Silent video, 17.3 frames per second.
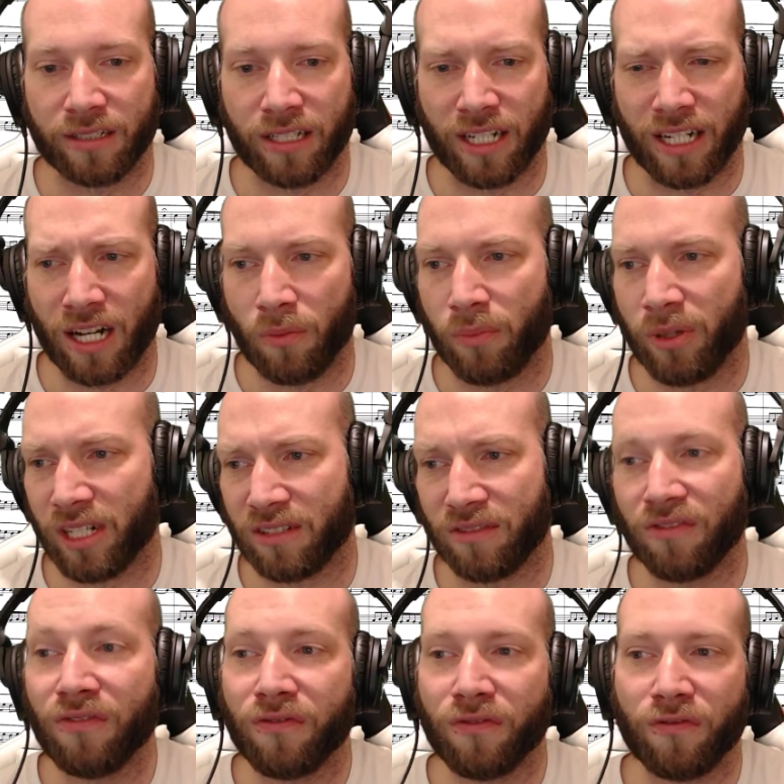And I picked
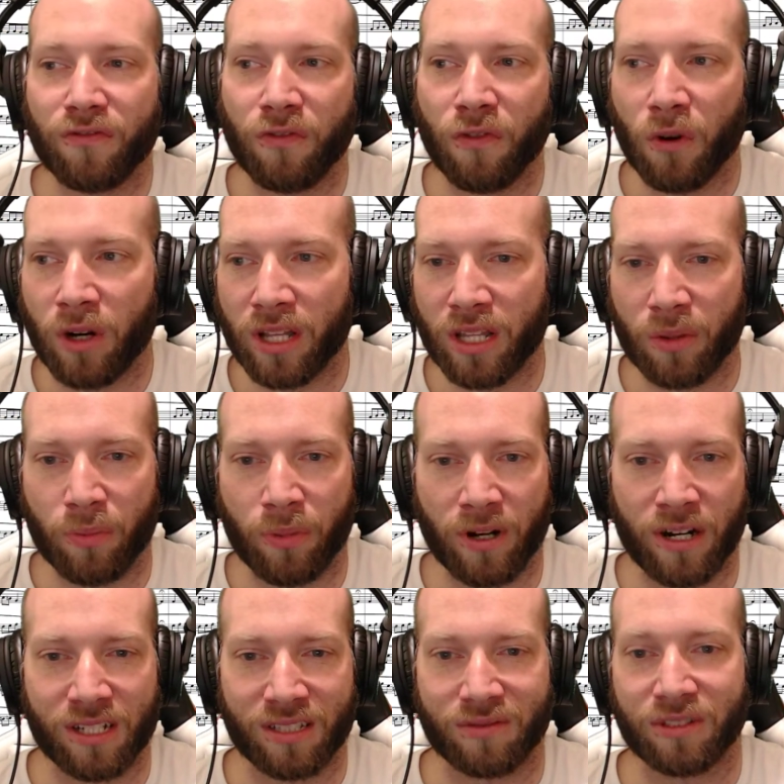4 of the
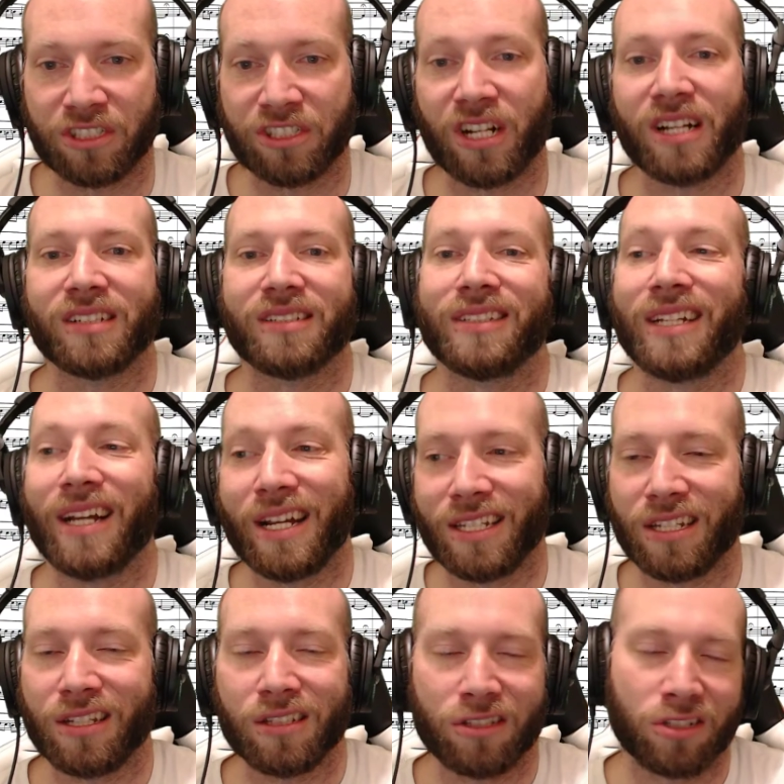parts, which honestly, I
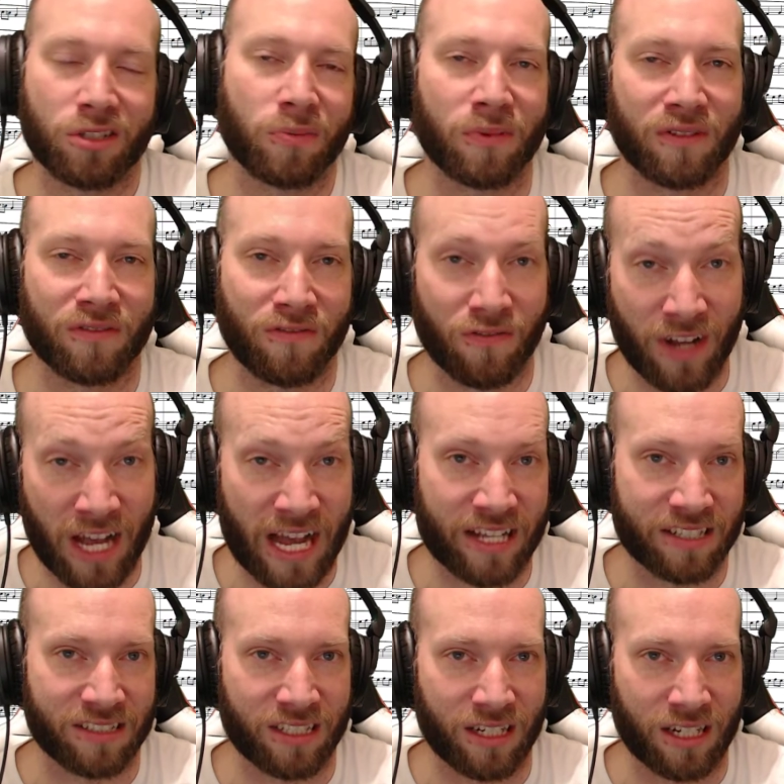did it super
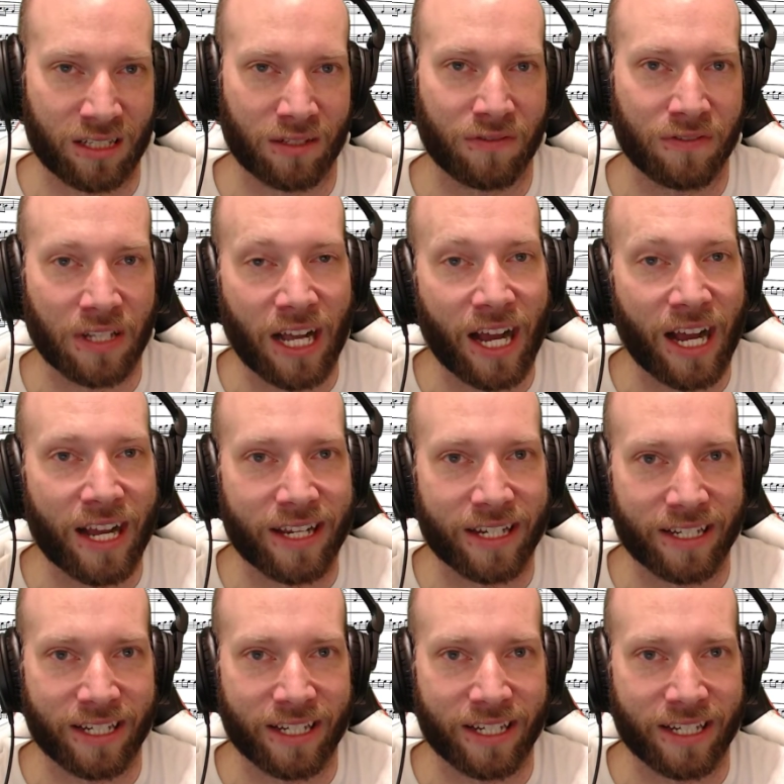fast and on the fly,